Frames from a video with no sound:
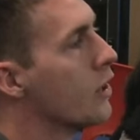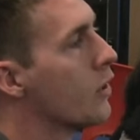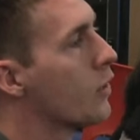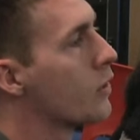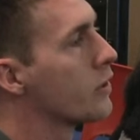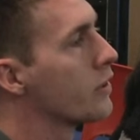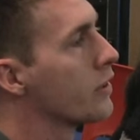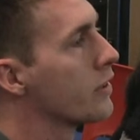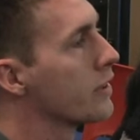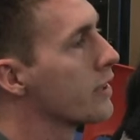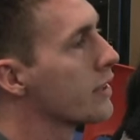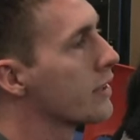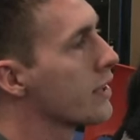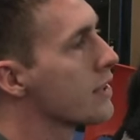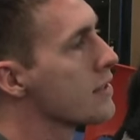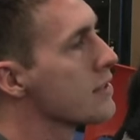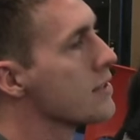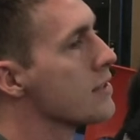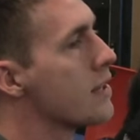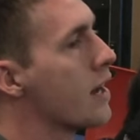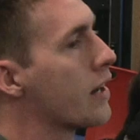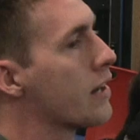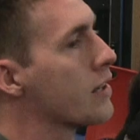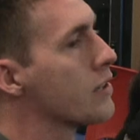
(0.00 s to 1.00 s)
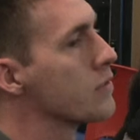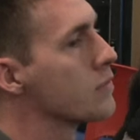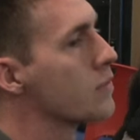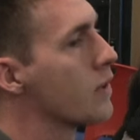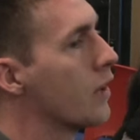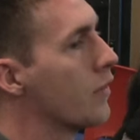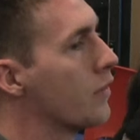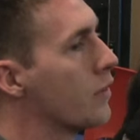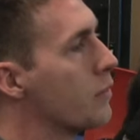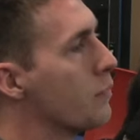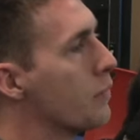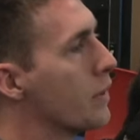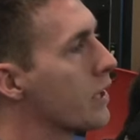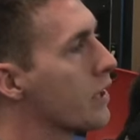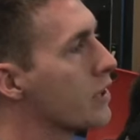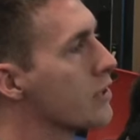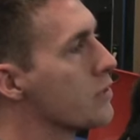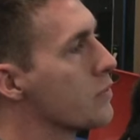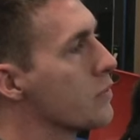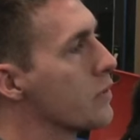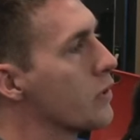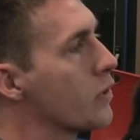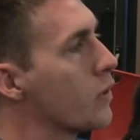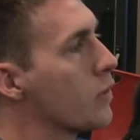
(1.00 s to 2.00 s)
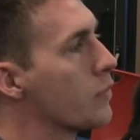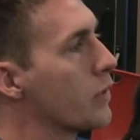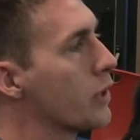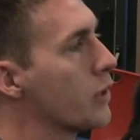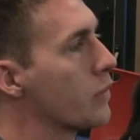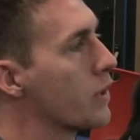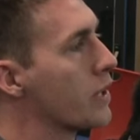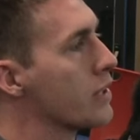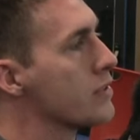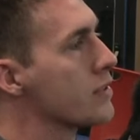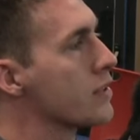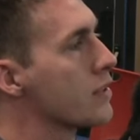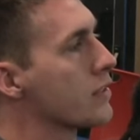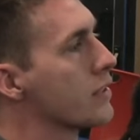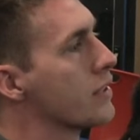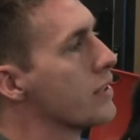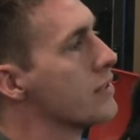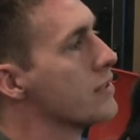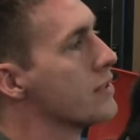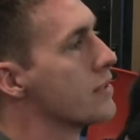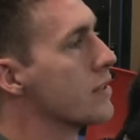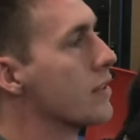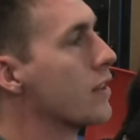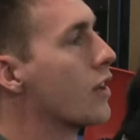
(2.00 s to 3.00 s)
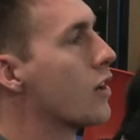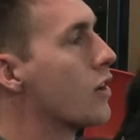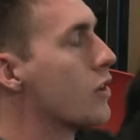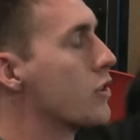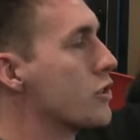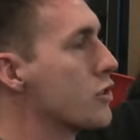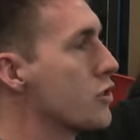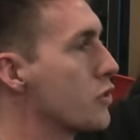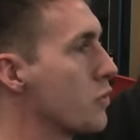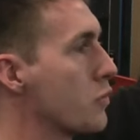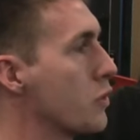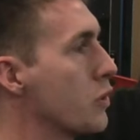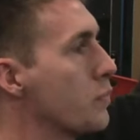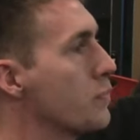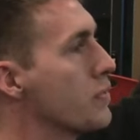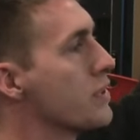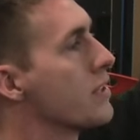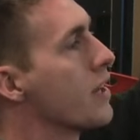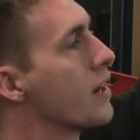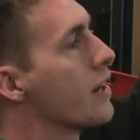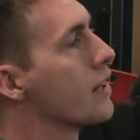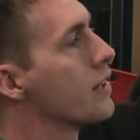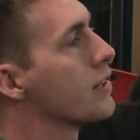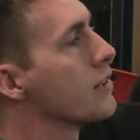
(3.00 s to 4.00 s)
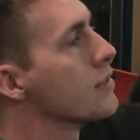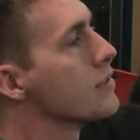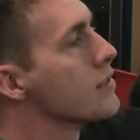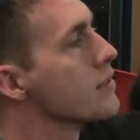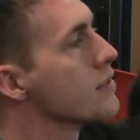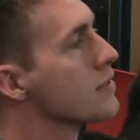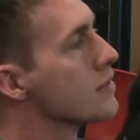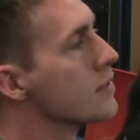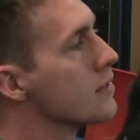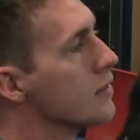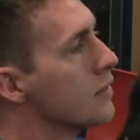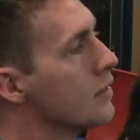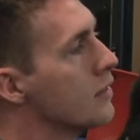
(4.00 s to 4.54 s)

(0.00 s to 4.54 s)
Or do you think that's not as relevant because we normally raise our kids in large group settings?